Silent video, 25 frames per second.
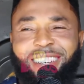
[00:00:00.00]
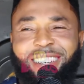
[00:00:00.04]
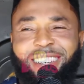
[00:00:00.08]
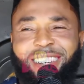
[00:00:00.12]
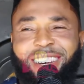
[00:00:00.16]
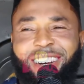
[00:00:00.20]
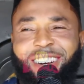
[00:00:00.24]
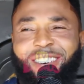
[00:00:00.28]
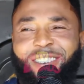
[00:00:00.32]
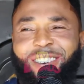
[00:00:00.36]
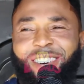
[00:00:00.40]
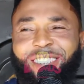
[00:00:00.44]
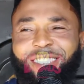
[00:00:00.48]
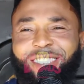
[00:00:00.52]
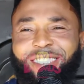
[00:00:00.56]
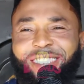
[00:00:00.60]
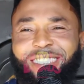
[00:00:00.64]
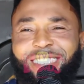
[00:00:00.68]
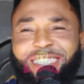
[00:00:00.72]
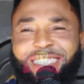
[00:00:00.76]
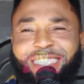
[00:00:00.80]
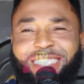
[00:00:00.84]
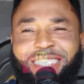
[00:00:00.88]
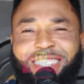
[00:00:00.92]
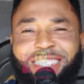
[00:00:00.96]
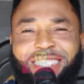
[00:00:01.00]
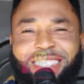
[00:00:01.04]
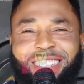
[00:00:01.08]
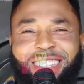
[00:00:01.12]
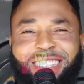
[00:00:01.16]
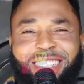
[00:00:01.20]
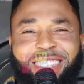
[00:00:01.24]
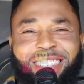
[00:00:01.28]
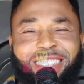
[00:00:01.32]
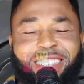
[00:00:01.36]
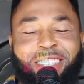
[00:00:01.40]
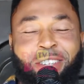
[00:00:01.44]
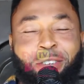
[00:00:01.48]
our question is
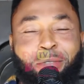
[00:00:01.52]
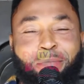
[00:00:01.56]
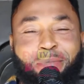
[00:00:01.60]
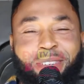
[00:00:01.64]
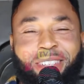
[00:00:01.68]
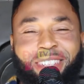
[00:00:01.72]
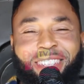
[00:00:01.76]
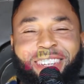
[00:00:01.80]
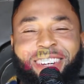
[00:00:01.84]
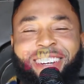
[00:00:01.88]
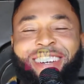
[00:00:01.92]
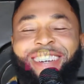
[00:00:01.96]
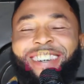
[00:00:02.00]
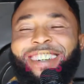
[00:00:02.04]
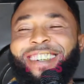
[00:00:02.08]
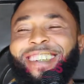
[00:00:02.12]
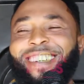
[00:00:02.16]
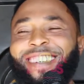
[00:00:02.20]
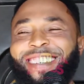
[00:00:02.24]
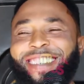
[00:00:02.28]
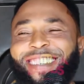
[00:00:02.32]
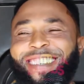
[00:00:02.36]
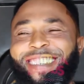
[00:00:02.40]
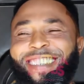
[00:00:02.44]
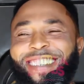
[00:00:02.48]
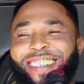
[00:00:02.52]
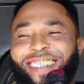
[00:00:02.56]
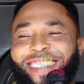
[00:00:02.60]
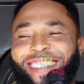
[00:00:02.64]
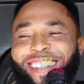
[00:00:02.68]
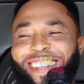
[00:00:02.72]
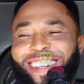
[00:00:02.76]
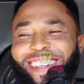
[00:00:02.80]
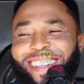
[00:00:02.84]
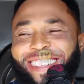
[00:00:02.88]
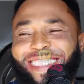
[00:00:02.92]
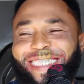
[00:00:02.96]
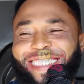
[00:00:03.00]
a little bit
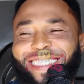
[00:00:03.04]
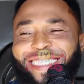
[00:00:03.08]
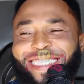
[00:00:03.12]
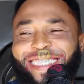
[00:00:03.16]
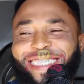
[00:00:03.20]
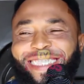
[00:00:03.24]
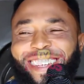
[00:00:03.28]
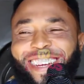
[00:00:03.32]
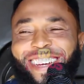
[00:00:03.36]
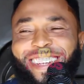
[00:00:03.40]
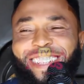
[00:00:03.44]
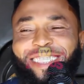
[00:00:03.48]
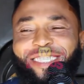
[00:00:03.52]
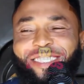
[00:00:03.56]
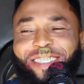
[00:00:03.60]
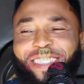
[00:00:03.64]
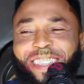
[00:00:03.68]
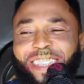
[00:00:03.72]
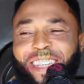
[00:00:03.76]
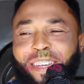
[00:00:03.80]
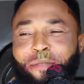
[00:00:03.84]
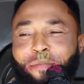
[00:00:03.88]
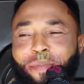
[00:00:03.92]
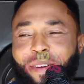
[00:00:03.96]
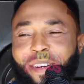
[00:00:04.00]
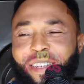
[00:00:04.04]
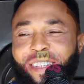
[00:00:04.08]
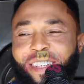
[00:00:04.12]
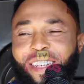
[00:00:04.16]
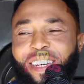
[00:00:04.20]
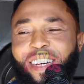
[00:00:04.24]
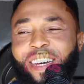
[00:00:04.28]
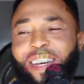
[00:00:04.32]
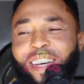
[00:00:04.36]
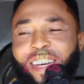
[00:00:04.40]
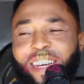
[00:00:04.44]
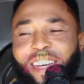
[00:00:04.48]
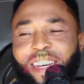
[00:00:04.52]
kind of tricky, but
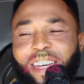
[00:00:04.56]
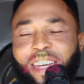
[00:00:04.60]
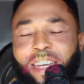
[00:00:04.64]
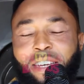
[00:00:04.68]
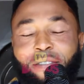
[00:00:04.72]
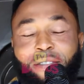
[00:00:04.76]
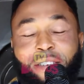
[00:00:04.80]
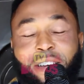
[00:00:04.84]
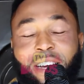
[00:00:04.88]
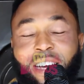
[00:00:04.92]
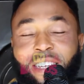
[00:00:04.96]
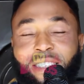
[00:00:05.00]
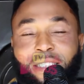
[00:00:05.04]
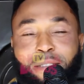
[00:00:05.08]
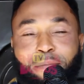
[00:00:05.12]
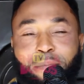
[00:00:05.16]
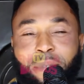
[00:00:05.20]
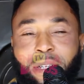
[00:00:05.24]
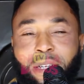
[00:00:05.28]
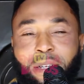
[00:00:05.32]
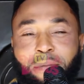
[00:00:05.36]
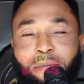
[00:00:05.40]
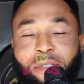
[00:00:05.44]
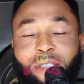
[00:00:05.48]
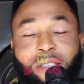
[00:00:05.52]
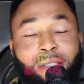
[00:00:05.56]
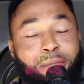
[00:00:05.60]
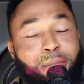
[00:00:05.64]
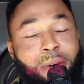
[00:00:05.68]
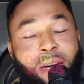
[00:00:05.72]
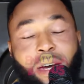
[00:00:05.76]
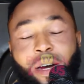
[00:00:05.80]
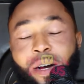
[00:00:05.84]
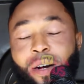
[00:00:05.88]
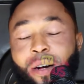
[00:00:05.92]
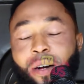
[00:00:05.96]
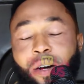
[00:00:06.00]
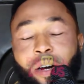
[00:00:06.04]
if you ask me
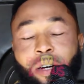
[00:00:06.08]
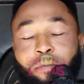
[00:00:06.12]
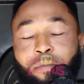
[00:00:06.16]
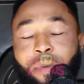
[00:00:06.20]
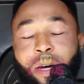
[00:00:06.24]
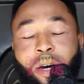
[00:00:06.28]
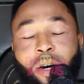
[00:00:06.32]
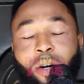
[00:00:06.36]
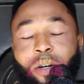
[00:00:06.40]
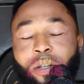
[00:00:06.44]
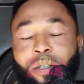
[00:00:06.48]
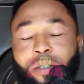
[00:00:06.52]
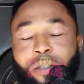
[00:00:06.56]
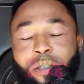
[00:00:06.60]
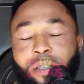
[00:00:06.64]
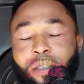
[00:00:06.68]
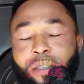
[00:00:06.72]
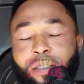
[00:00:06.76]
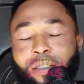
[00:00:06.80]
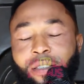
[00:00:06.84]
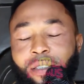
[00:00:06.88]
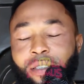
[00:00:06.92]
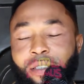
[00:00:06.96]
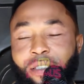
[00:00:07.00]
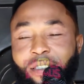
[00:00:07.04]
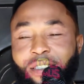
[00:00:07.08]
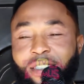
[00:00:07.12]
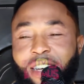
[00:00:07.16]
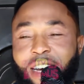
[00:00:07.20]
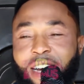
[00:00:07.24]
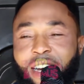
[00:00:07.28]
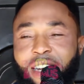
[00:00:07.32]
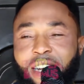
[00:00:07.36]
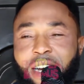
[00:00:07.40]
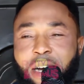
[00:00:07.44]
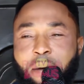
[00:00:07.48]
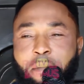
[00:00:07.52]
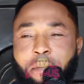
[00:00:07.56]
on my own
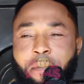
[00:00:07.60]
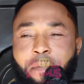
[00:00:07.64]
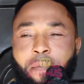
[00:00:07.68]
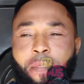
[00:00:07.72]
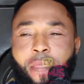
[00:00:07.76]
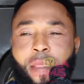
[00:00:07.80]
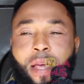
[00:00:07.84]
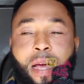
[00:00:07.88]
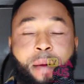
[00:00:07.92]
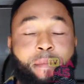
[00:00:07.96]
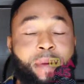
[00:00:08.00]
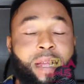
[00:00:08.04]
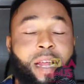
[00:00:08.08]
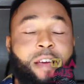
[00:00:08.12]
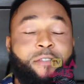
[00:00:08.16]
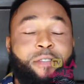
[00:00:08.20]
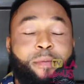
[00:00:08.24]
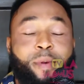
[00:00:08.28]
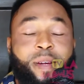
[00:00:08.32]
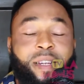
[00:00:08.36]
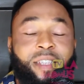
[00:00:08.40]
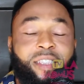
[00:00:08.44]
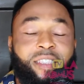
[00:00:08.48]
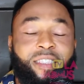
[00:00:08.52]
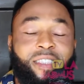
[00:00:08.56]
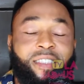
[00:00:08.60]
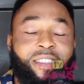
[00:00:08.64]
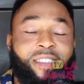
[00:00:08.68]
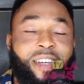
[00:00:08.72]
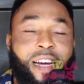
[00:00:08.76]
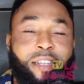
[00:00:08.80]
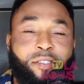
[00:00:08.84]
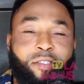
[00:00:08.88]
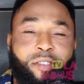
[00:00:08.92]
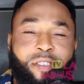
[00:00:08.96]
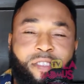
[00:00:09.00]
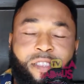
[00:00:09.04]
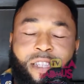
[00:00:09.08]
side, I mean, everybody is
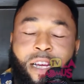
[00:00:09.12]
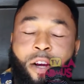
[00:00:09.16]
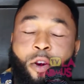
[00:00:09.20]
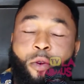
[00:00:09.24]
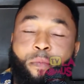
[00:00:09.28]
entitled to their